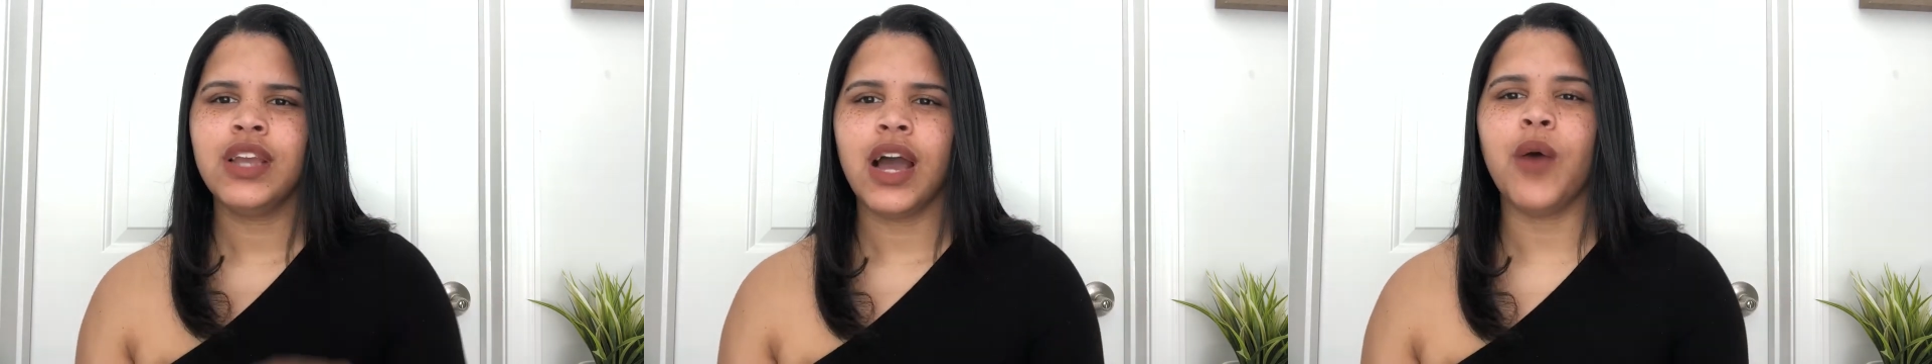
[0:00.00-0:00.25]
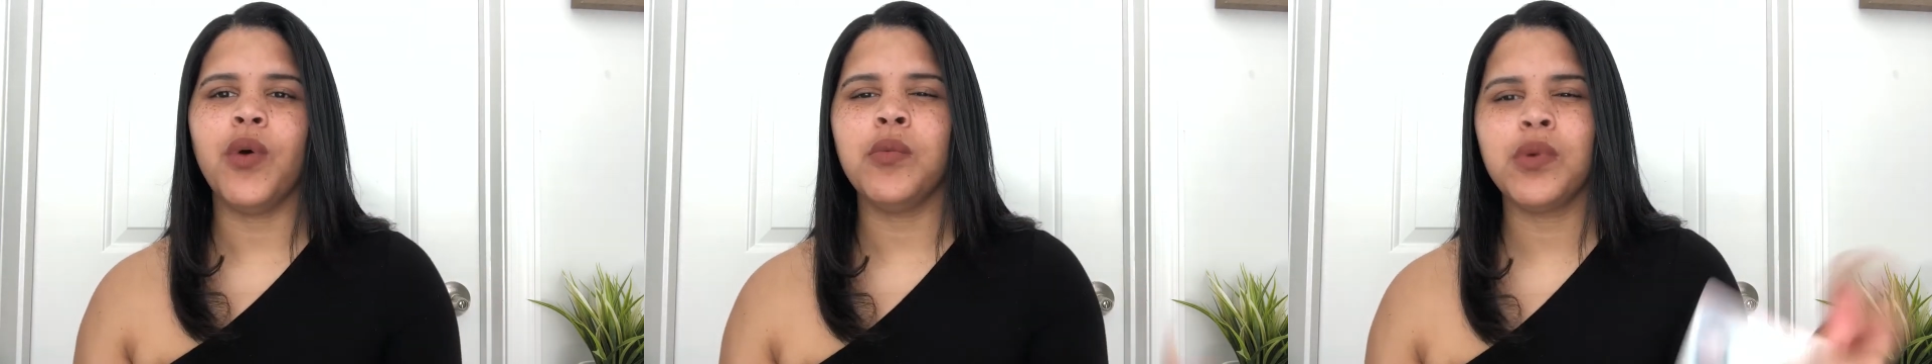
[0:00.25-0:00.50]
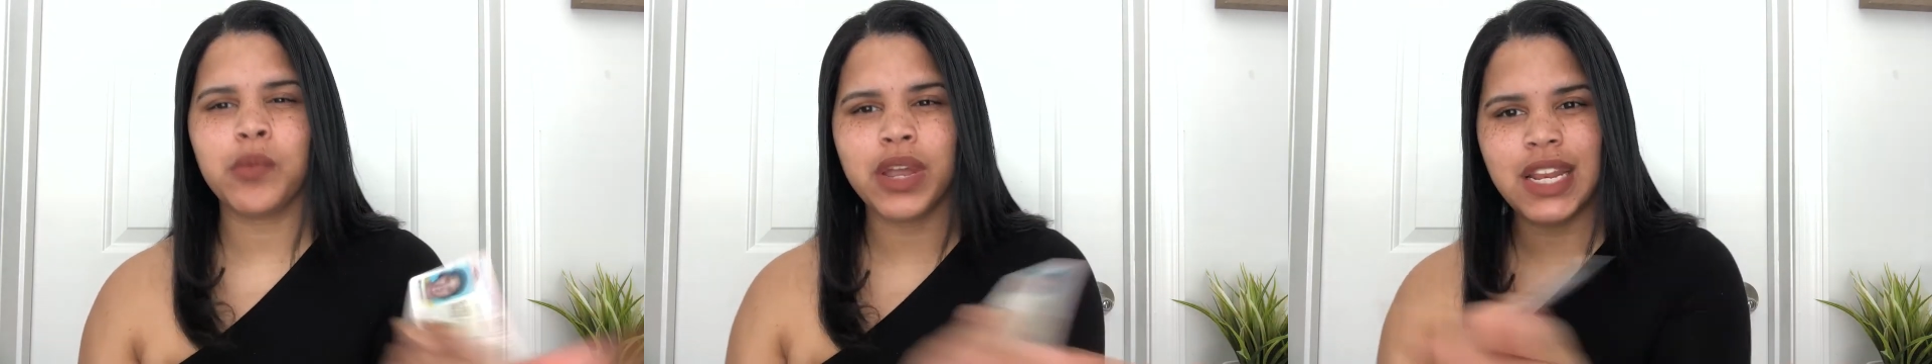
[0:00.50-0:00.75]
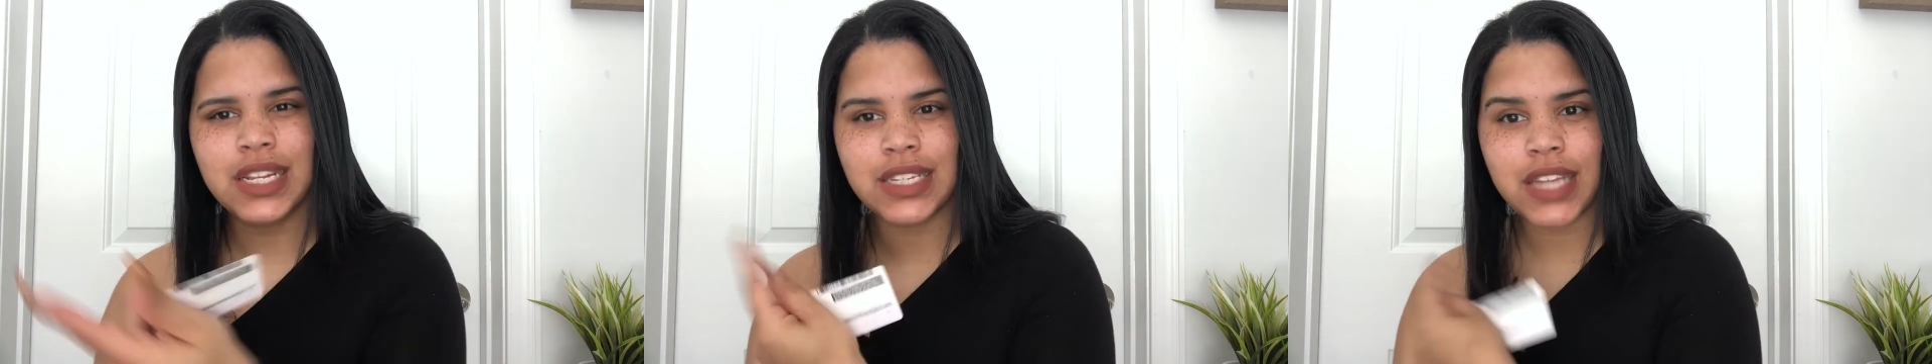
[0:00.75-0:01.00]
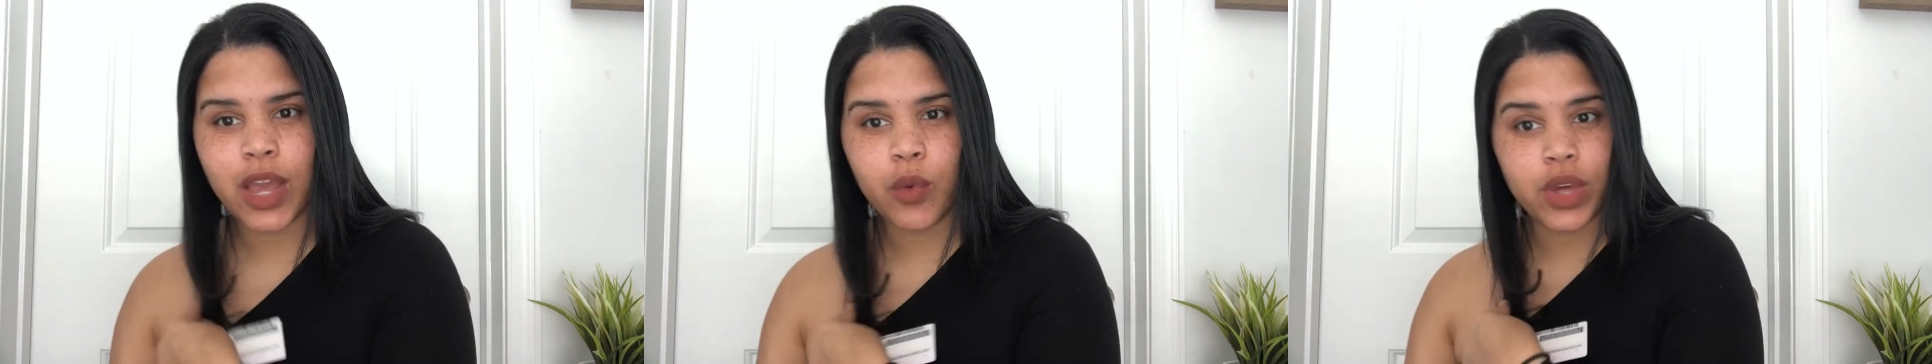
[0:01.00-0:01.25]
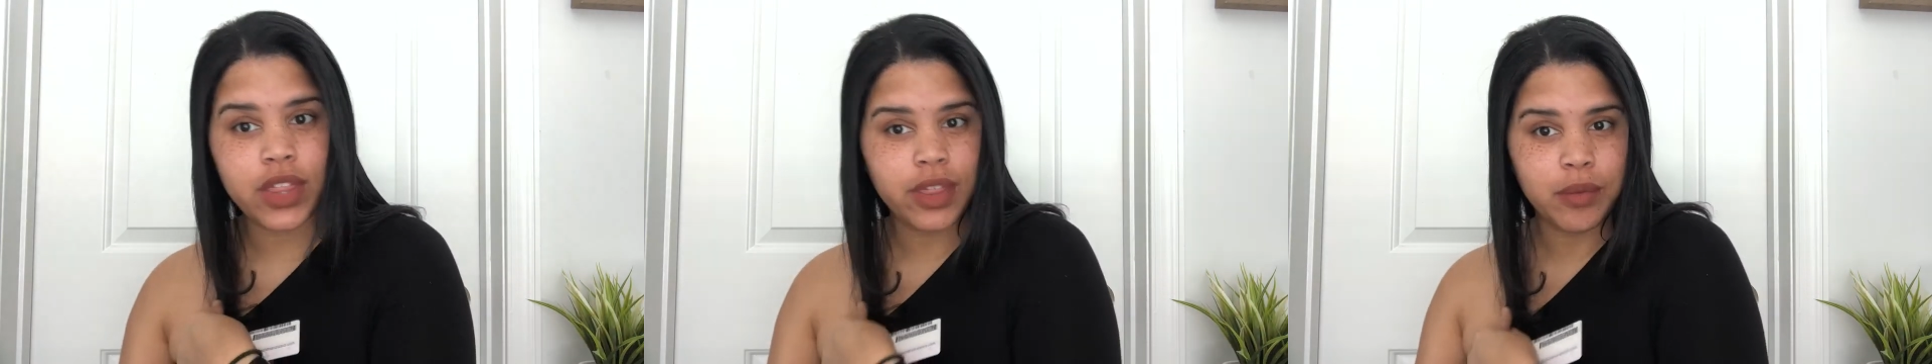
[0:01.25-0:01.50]
I want my money to stay
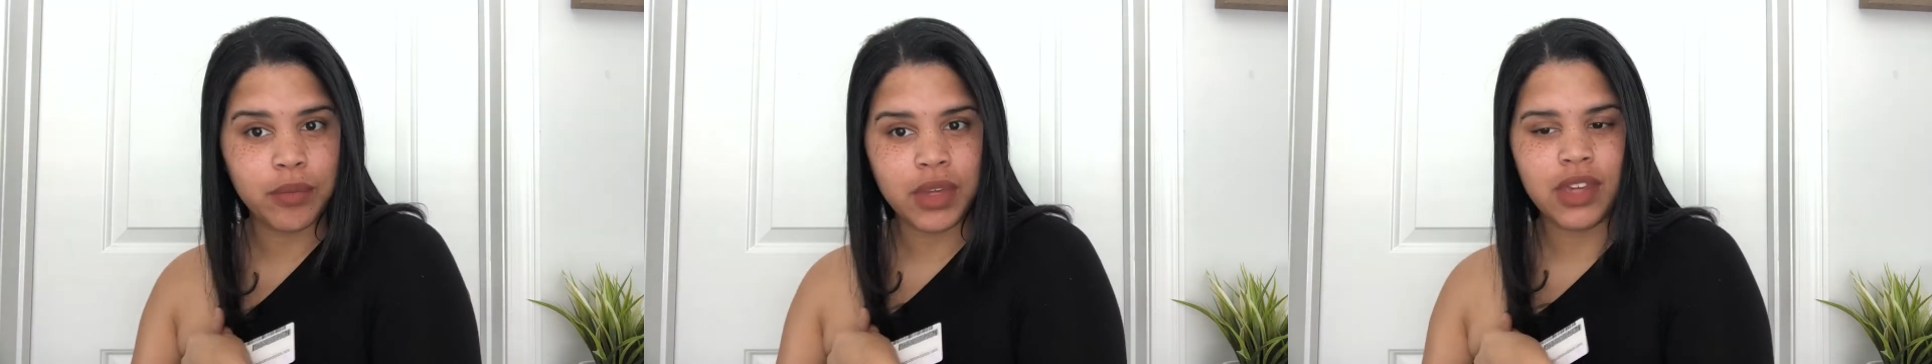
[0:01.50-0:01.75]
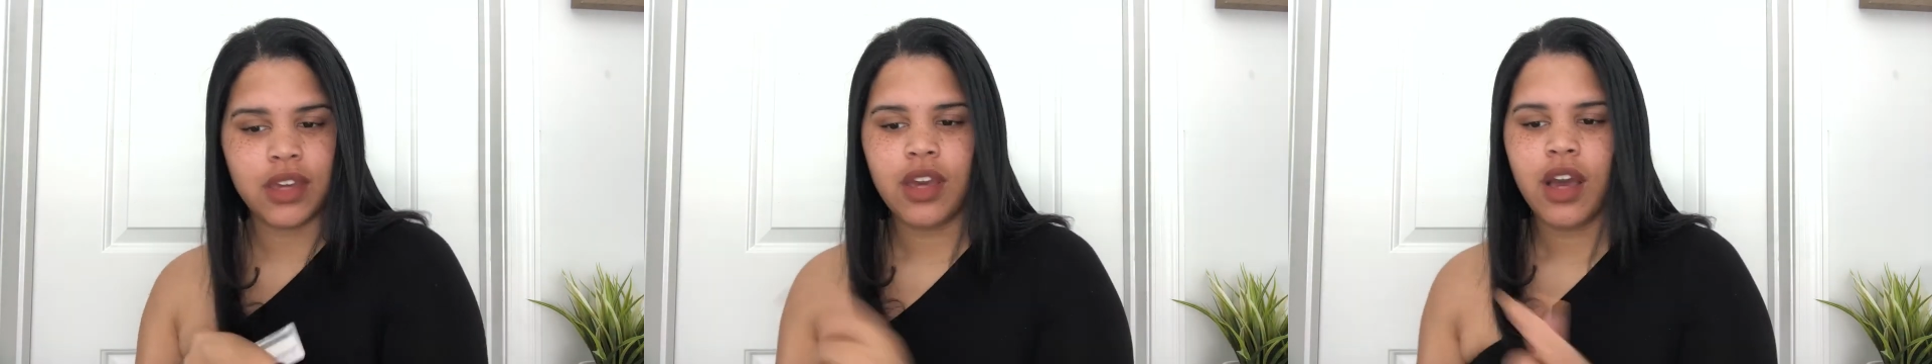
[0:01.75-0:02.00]
with me.